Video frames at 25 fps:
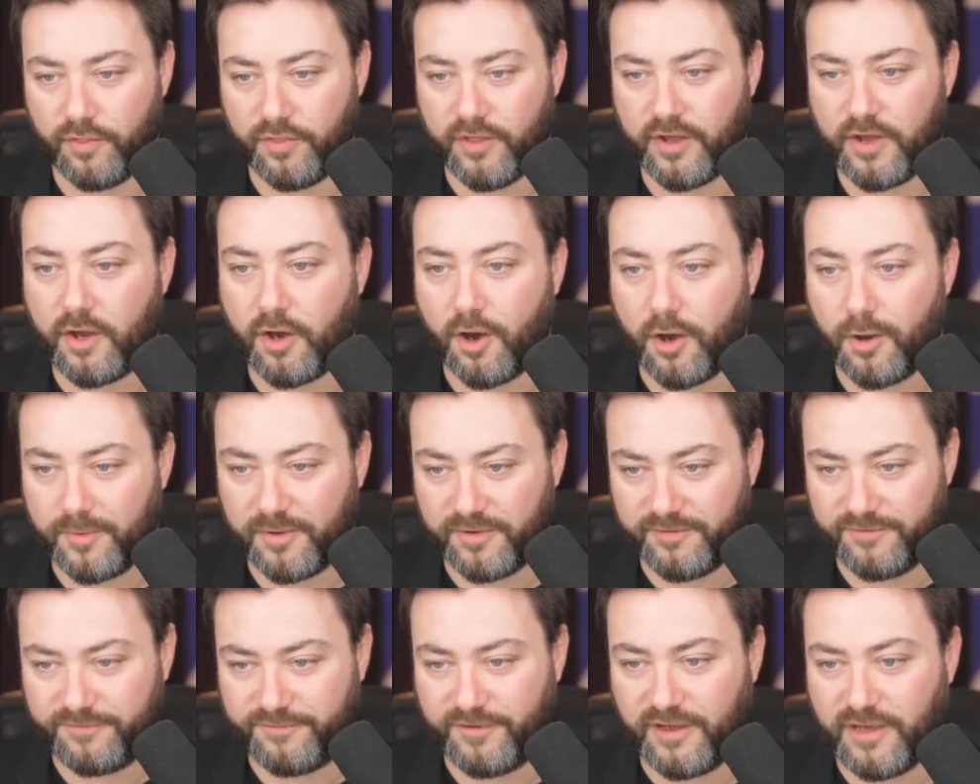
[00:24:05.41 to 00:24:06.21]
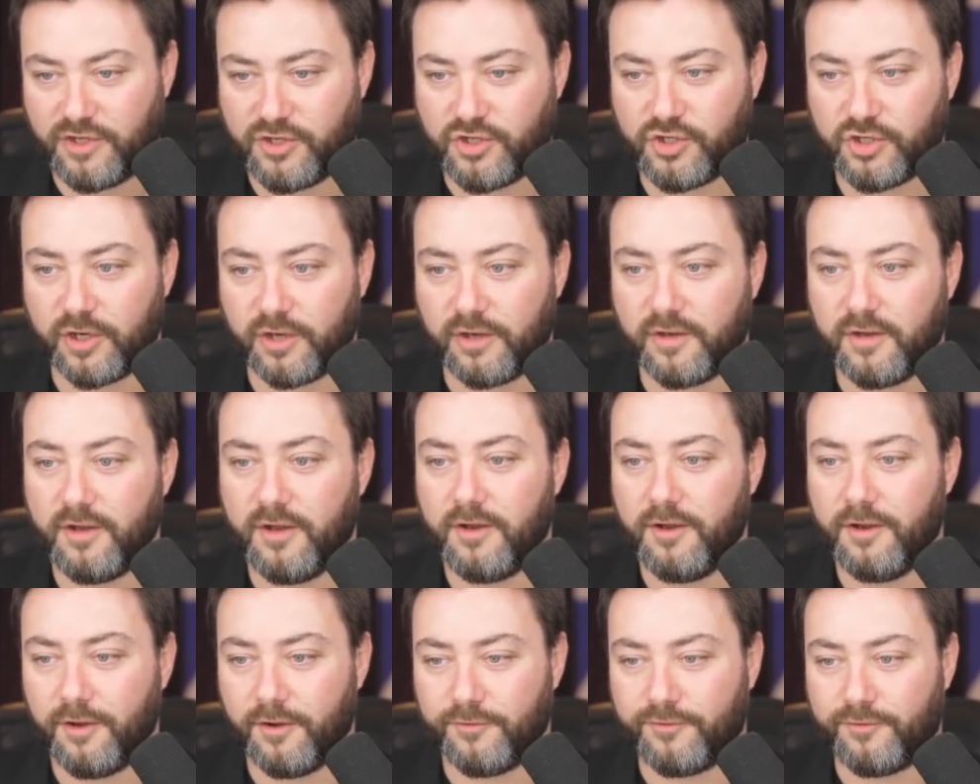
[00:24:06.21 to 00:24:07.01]
the common feature
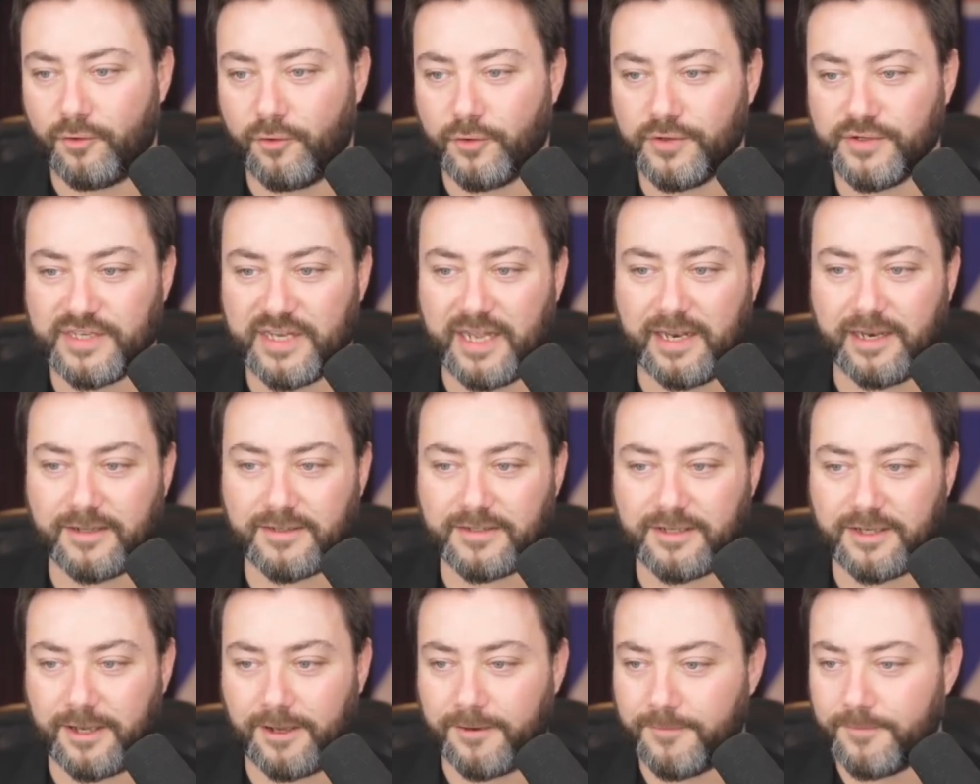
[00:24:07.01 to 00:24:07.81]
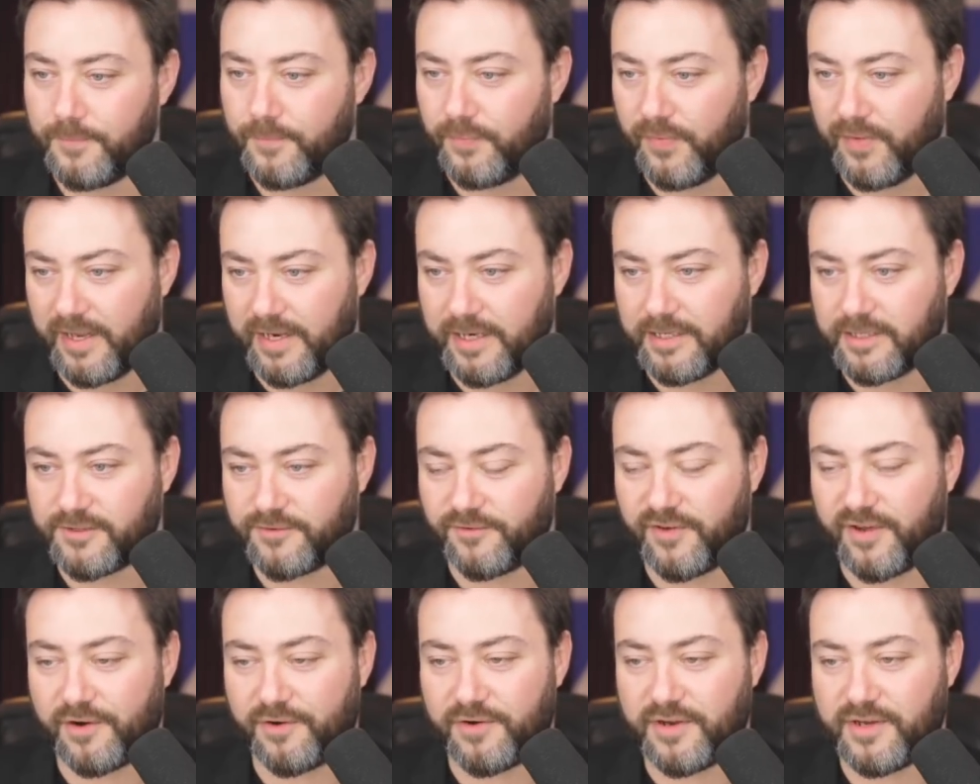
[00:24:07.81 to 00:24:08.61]
of causality in its
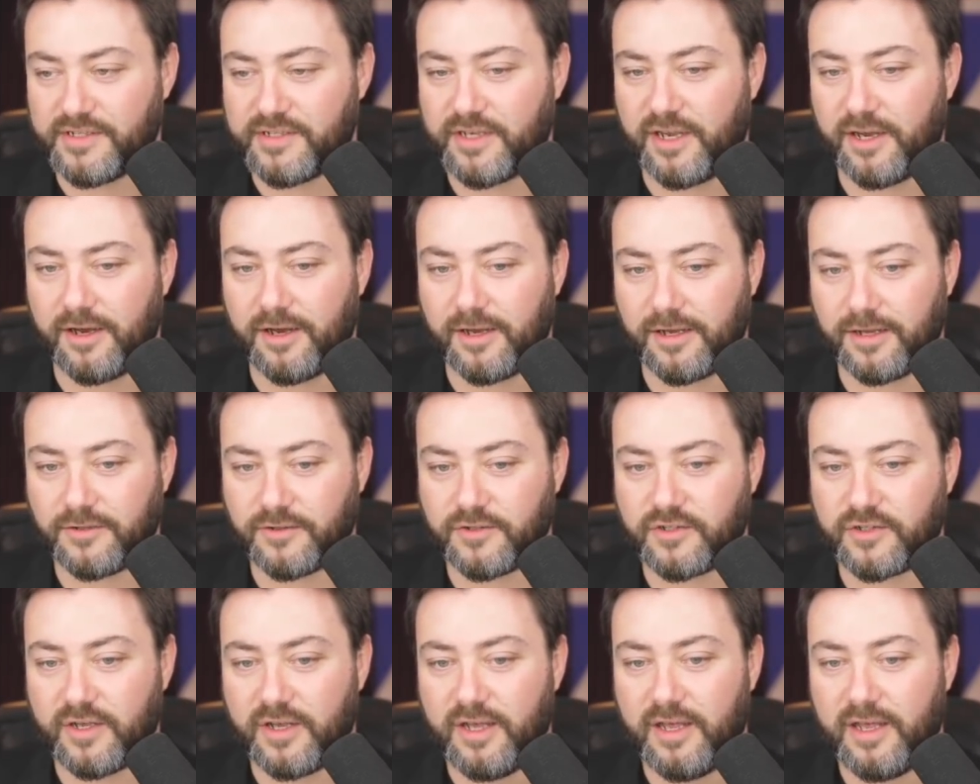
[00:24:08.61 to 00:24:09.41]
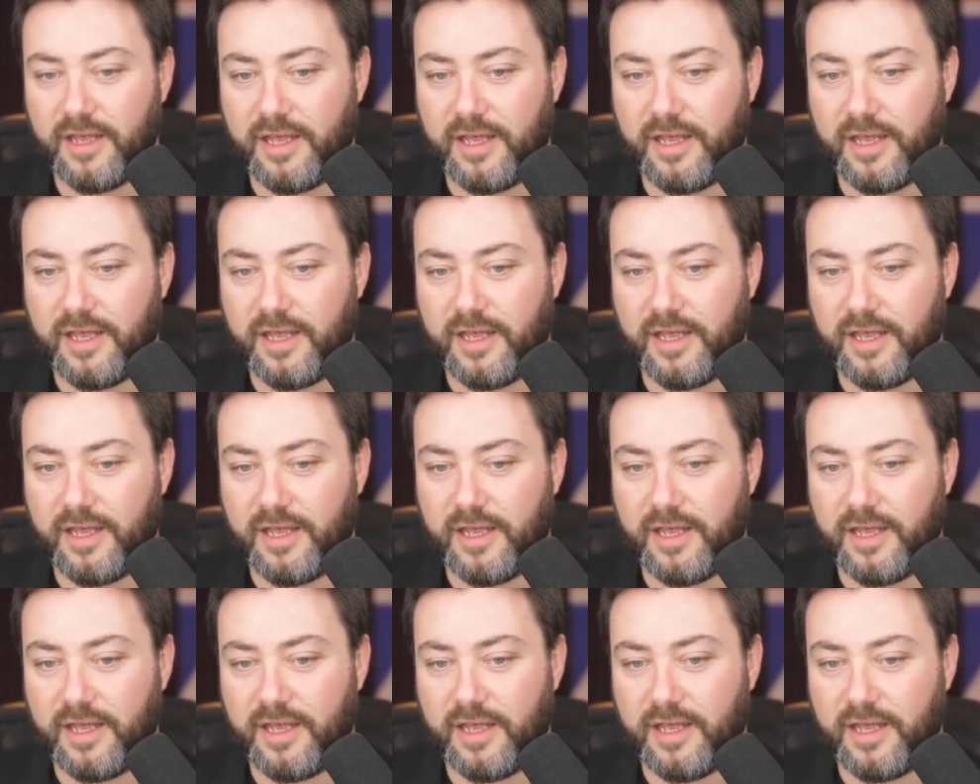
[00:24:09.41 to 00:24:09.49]
various kinds.